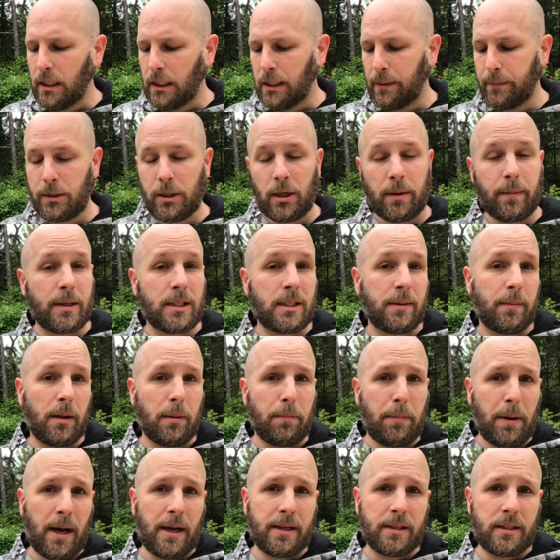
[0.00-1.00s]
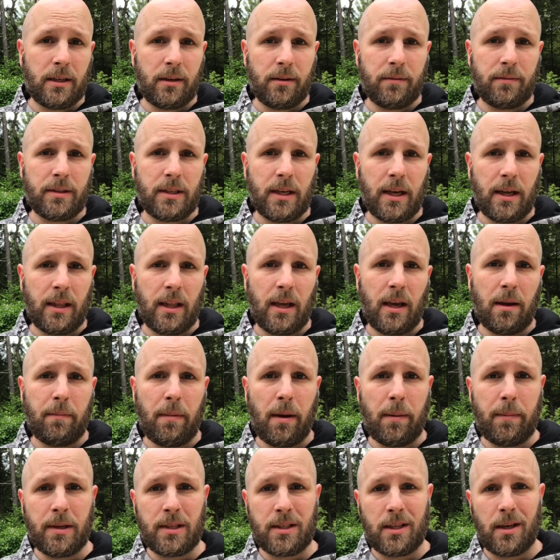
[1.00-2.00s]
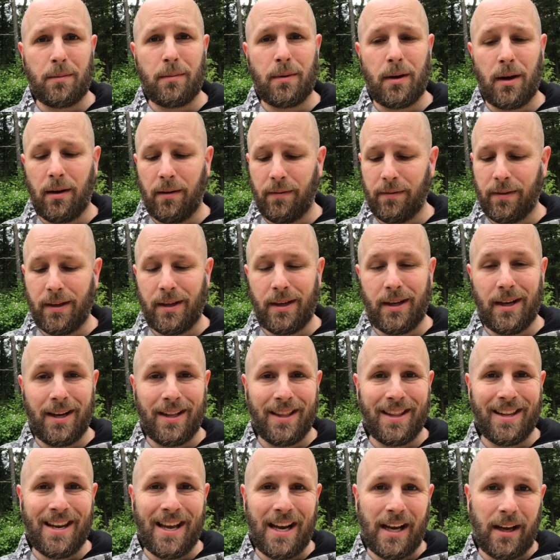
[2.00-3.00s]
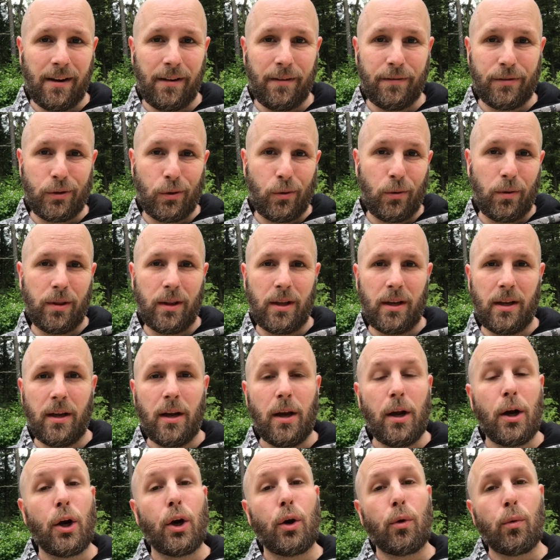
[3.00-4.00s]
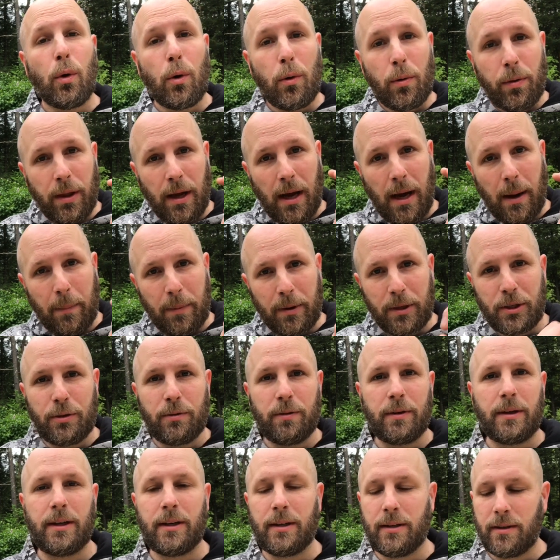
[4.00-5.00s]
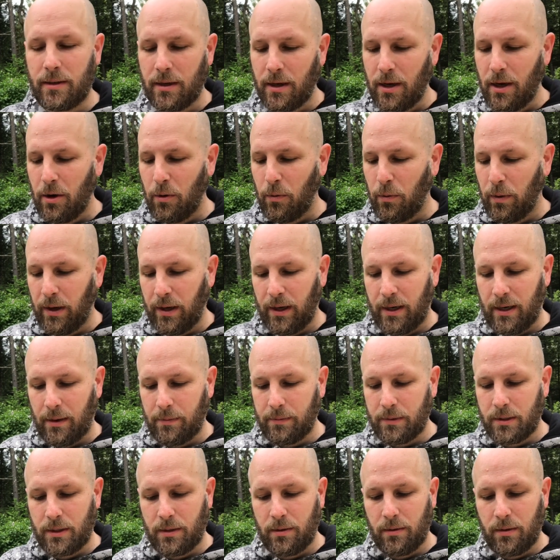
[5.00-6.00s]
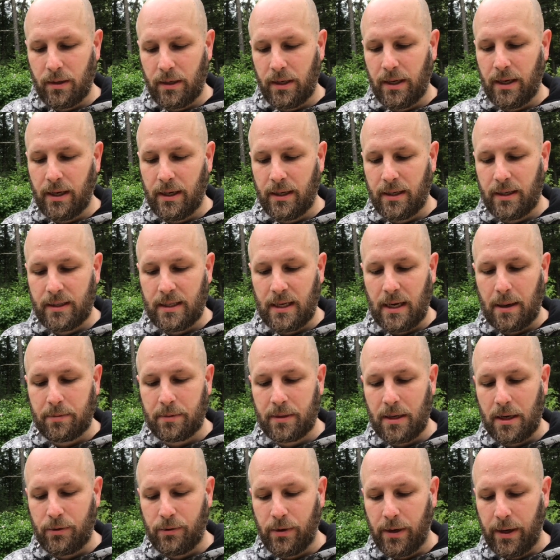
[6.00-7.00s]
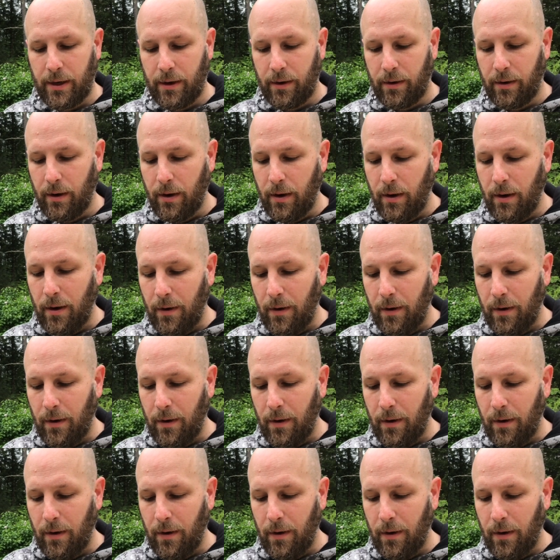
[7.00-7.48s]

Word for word: Let me talk about some of the positives and then maybe some of the, uh, the negatives or the growth opportunities when it comes to the, uh, the TOPS Lite Trekker.